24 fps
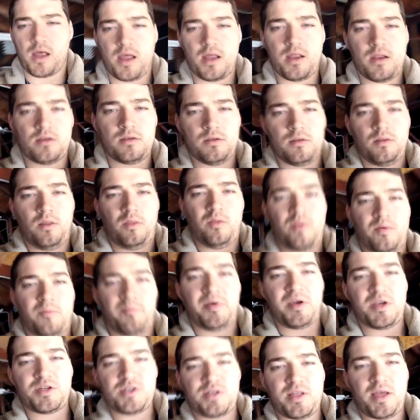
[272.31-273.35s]
it, the
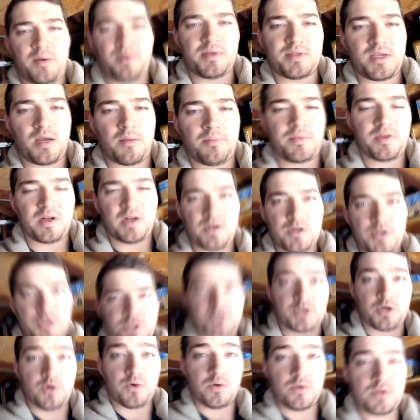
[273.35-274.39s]
picture that was up there
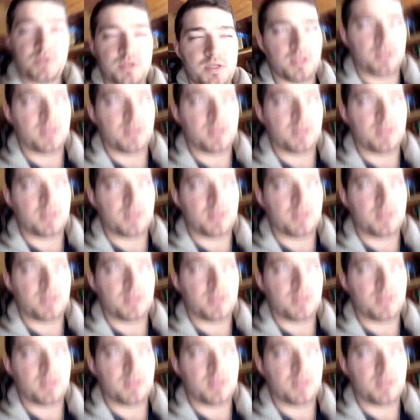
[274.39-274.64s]
shows